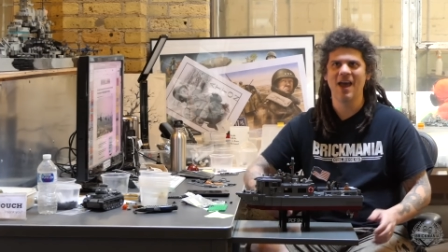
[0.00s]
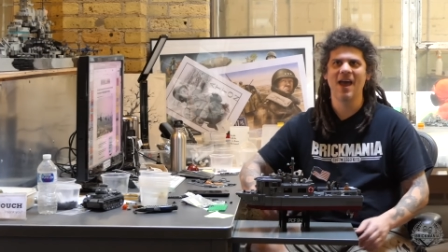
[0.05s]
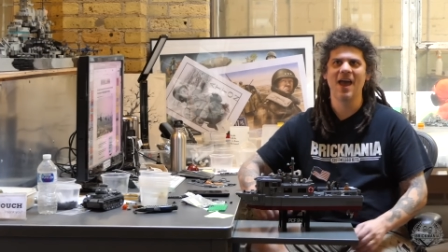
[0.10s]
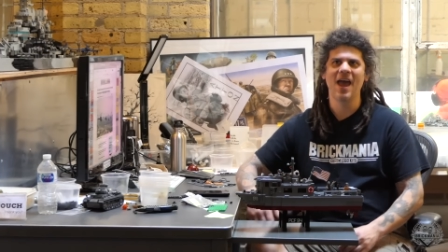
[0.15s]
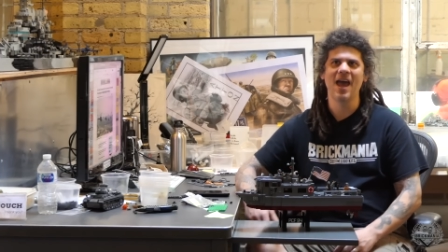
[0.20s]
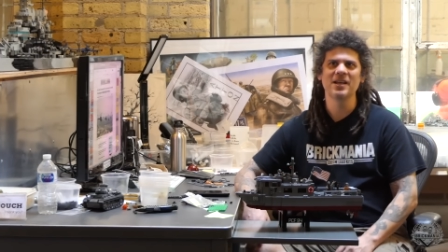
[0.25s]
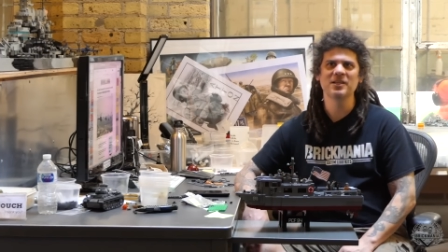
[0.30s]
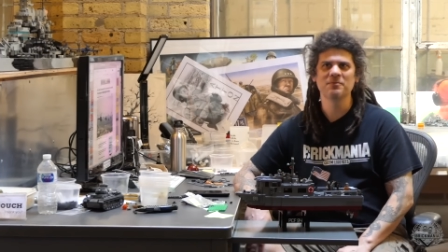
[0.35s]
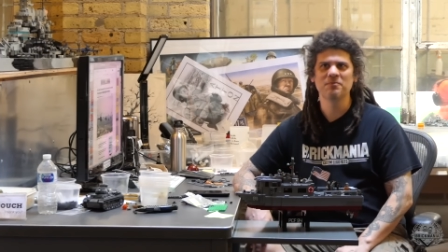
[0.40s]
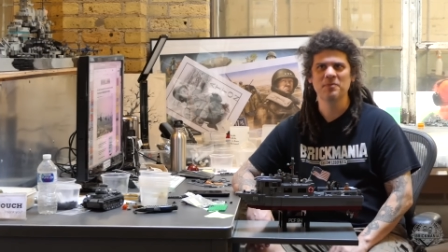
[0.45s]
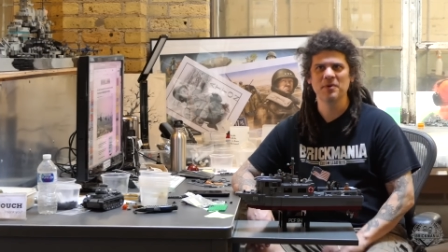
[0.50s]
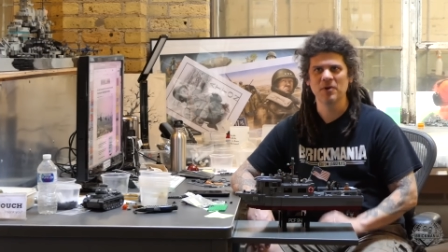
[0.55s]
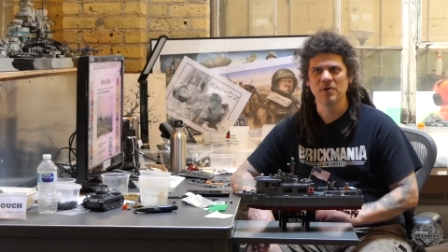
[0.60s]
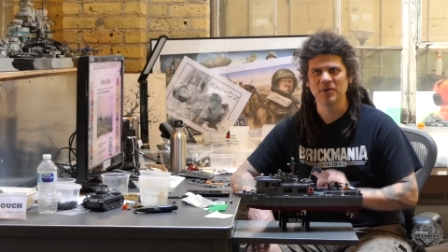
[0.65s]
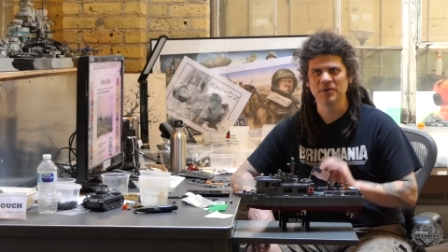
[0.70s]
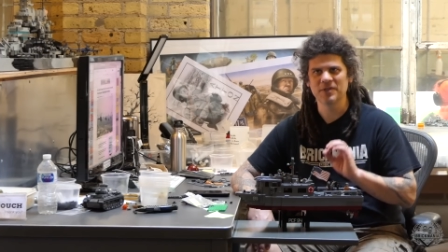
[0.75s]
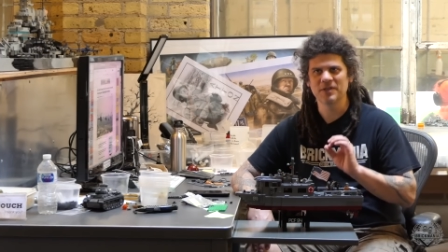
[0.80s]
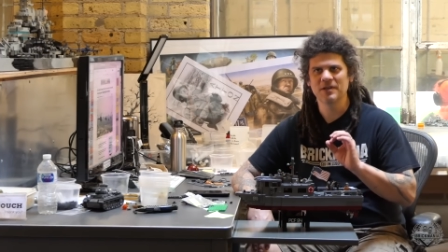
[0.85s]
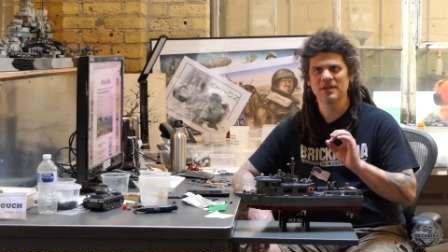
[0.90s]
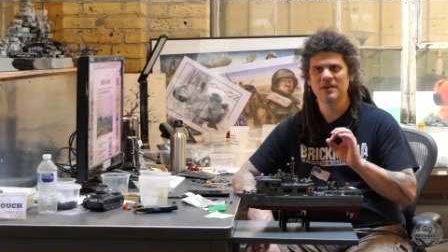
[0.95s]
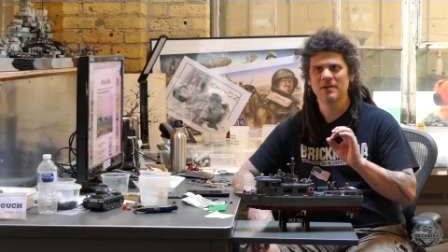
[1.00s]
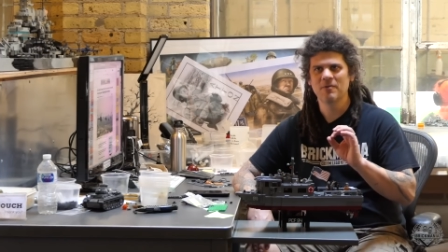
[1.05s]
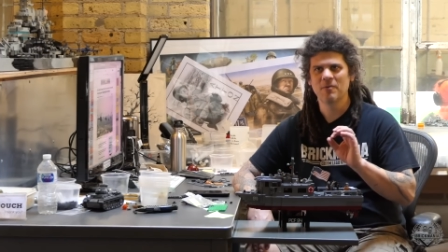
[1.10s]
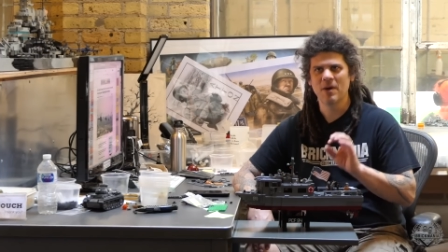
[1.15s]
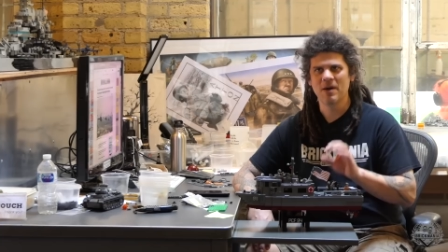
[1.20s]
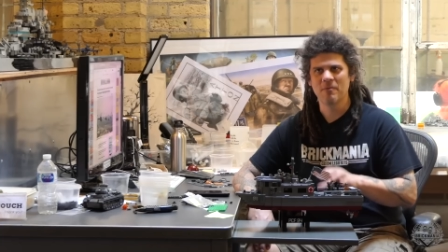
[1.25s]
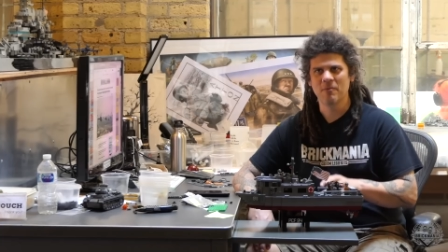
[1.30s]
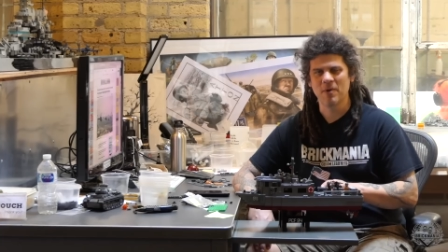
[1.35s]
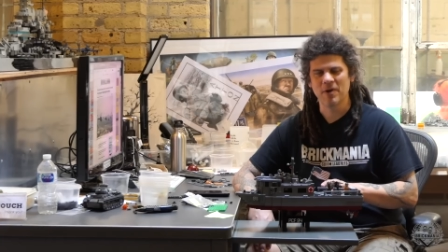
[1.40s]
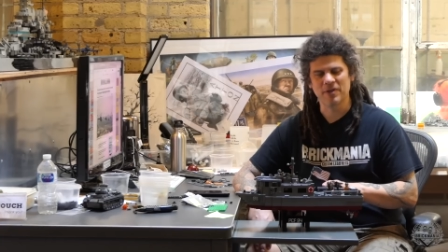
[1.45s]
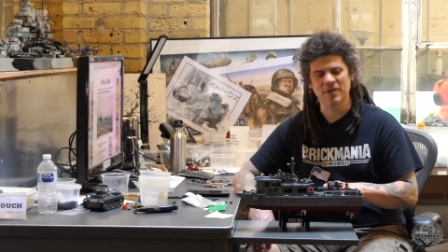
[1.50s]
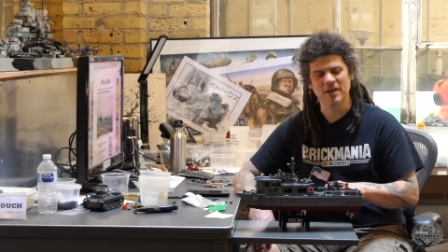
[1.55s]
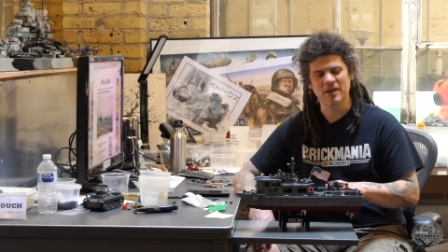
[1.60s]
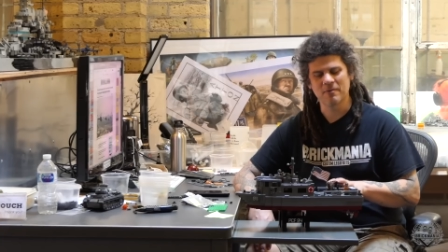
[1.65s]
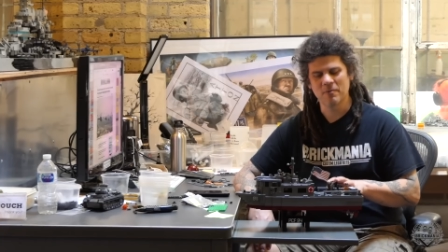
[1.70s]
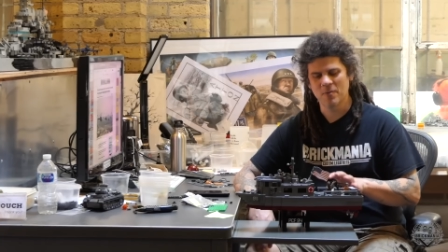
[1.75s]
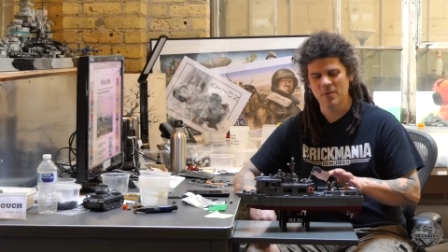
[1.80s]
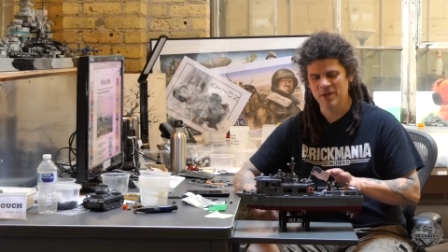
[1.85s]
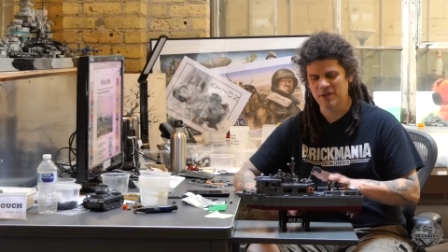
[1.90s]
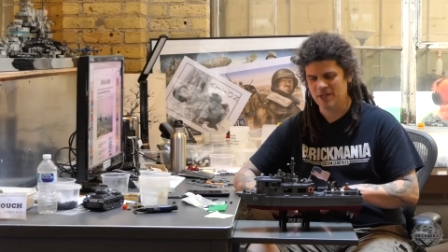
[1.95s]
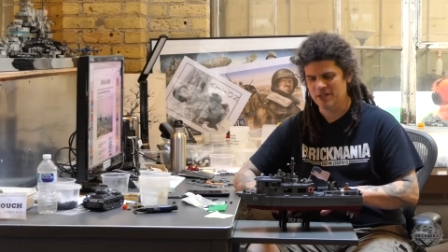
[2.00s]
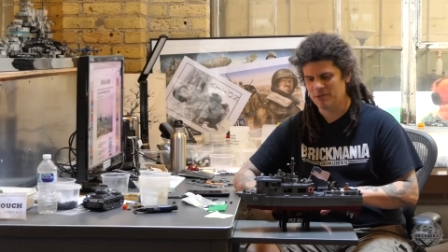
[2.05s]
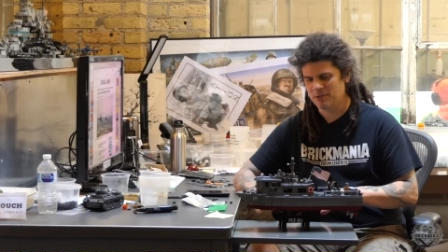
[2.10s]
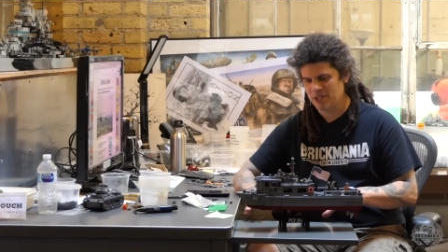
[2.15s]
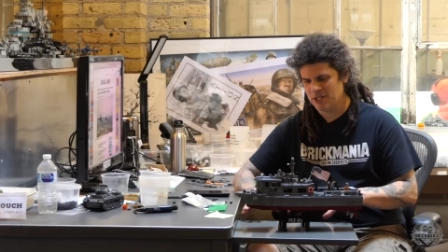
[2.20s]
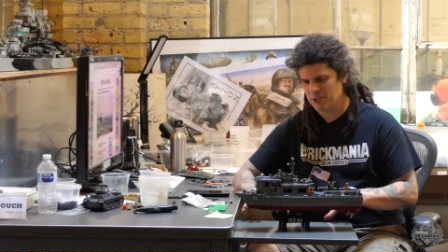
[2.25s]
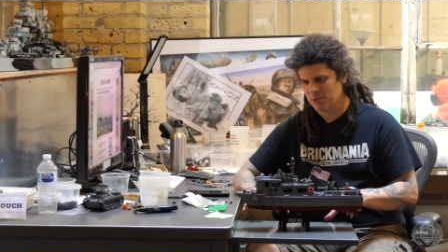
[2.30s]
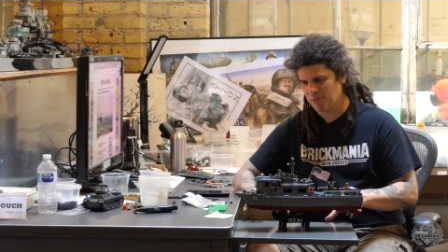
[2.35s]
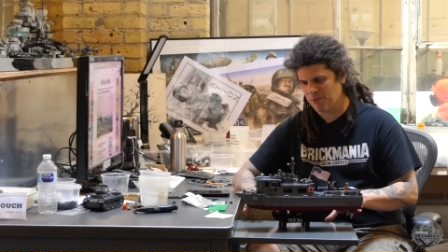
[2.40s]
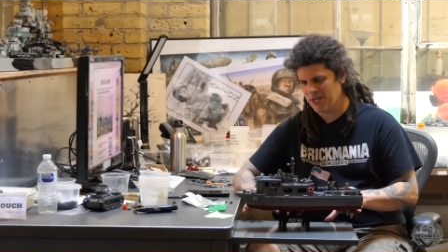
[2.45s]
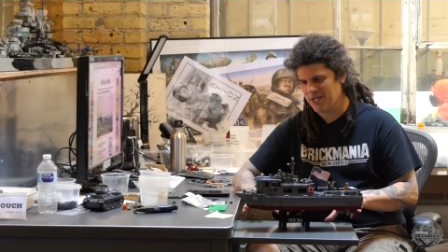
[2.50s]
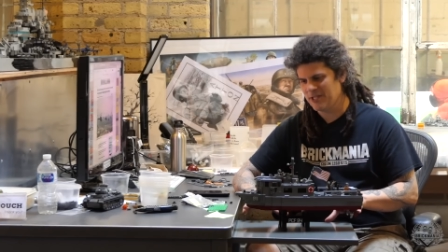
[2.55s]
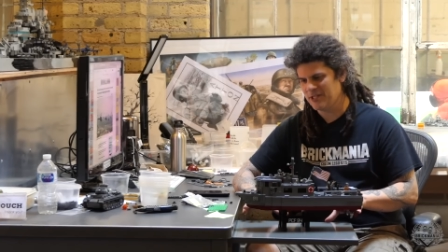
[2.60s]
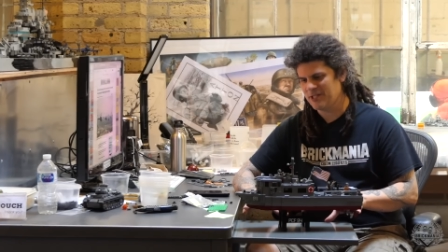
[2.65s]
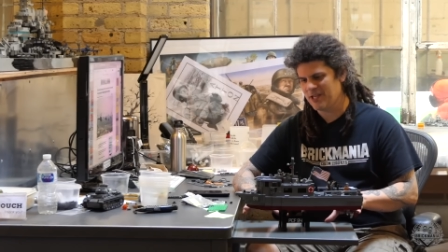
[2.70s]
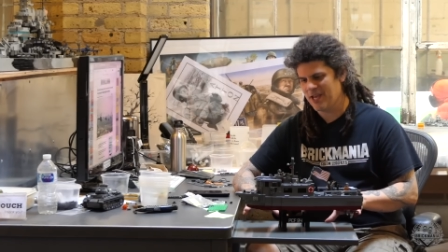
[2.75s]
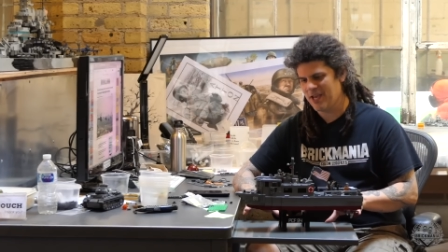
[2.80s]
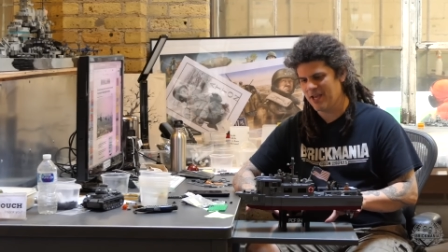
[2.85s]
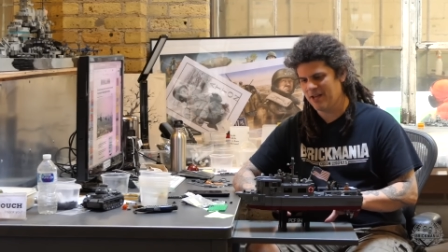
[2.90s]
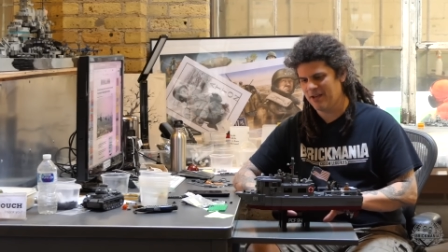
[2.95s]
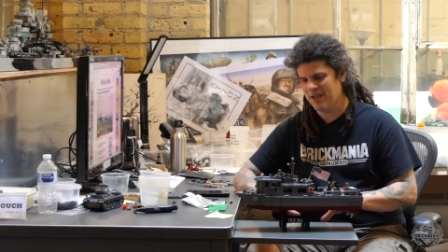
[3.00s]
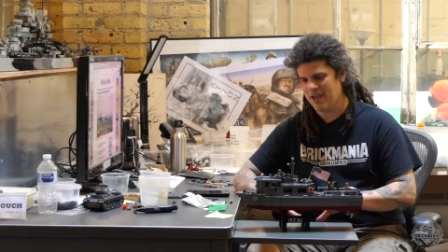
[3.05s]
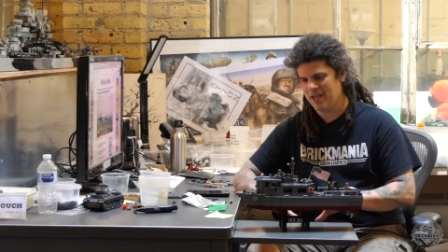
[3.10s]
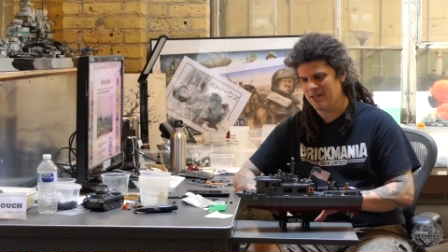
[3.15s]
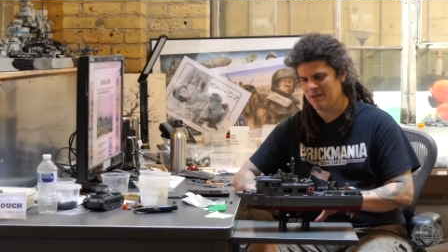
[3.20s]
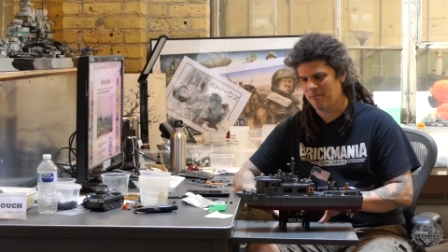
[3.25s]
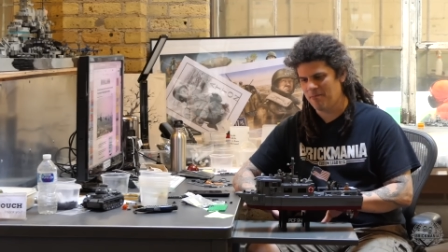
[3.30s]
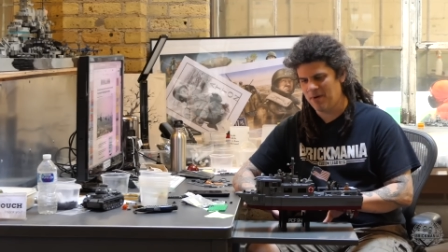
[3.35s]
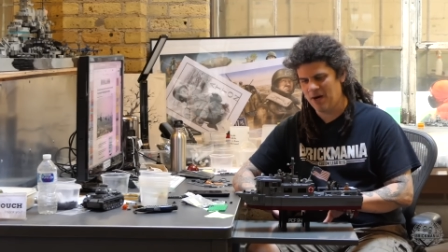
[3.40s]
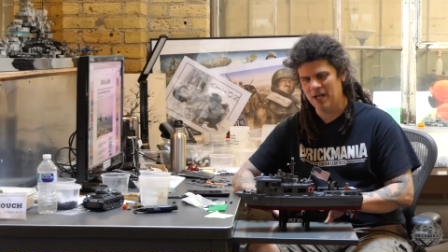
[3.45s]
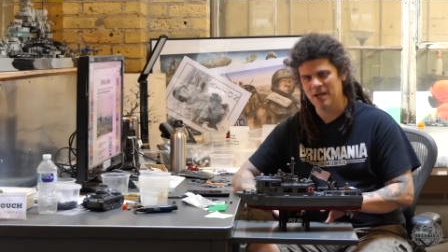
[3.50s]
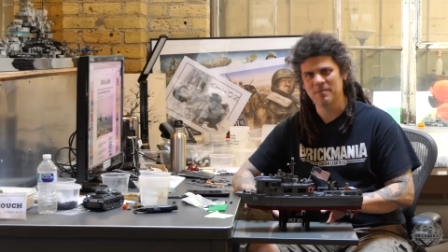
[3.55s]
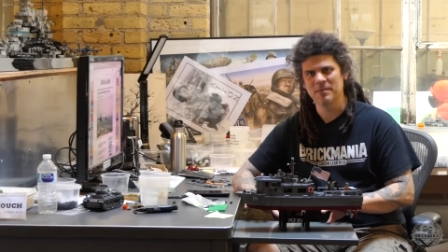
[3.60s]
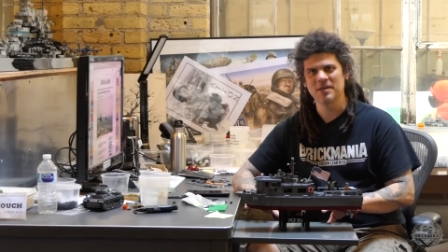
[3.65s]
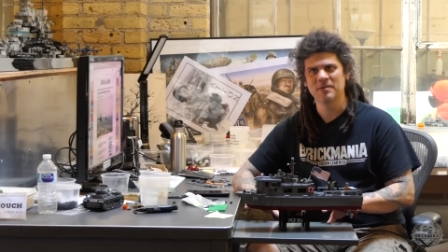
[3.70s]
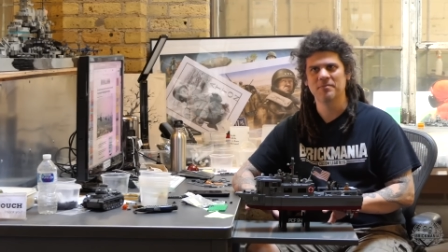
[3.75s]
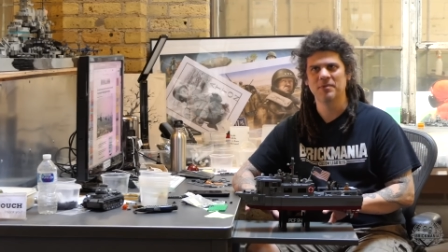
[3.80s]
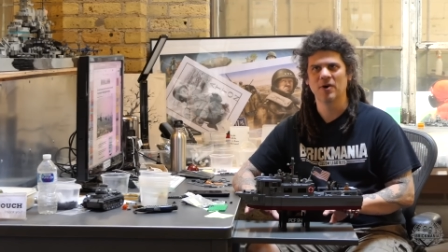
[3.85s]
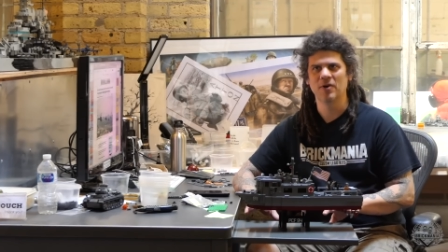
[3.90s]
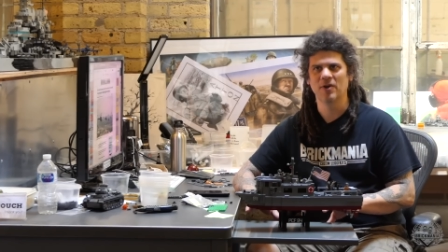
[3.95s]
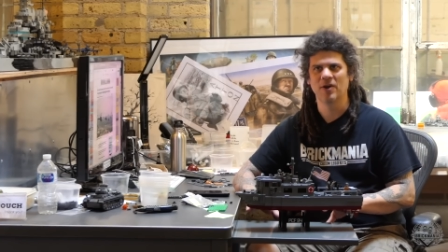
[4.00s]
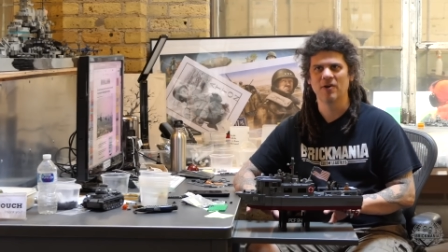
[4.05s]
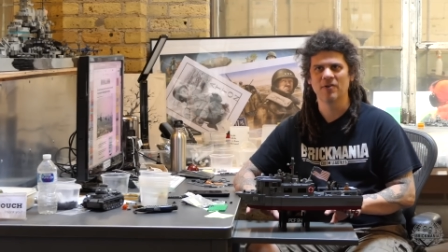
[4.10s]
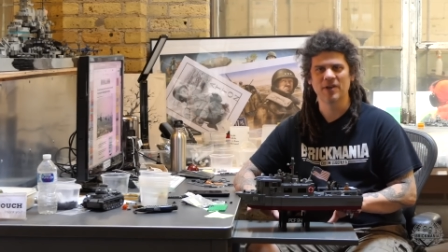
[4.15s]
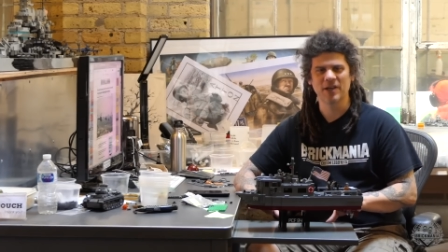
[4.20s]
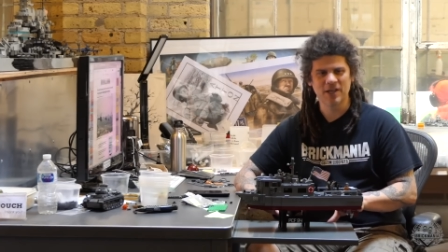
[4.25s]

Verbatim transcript: as built with the with the display stand and the bottom of the boat hull.